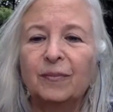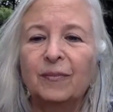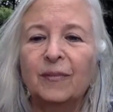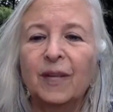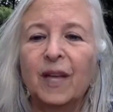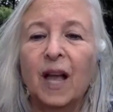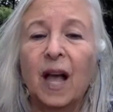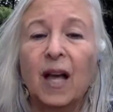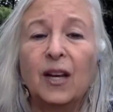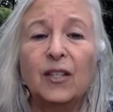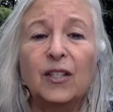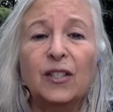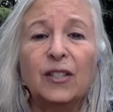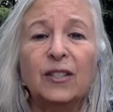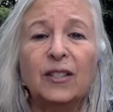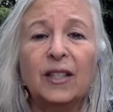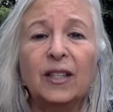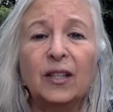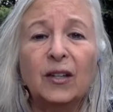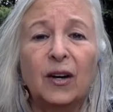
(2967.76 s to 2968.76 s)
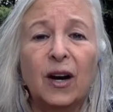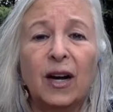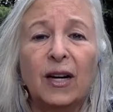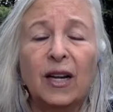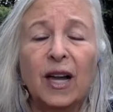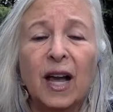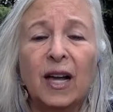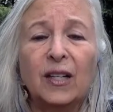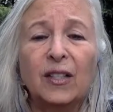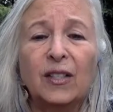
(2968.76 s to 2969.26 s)
consciously or
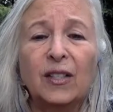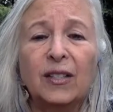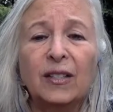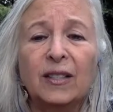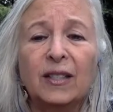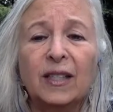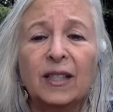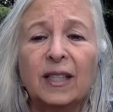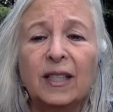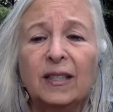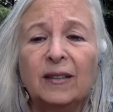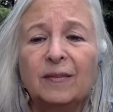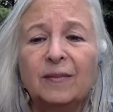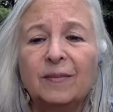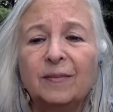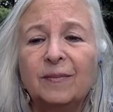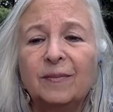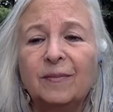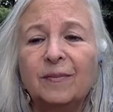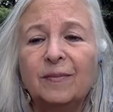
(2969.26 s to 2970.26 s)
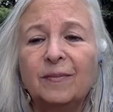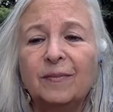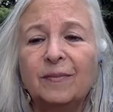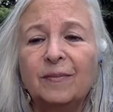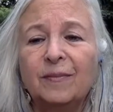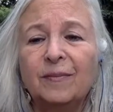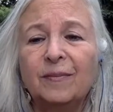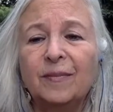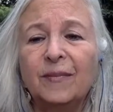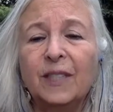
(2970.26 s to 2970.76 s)
unconsciously,
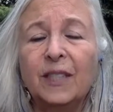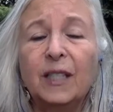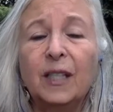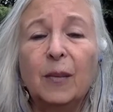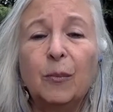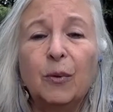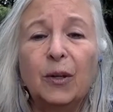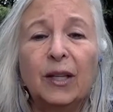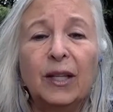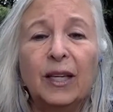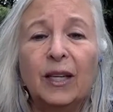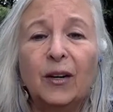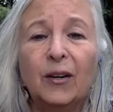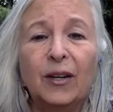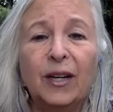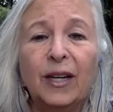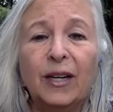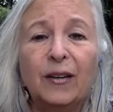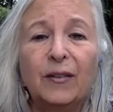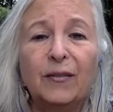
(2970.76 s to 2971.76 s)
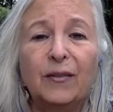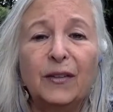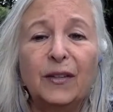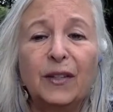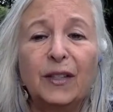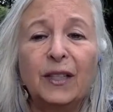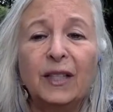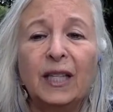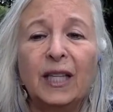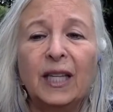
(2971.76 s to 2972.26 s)
deliberately or
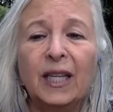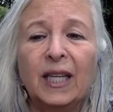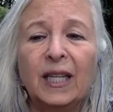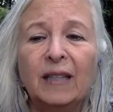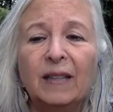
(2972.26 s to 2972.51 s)
inadvertently.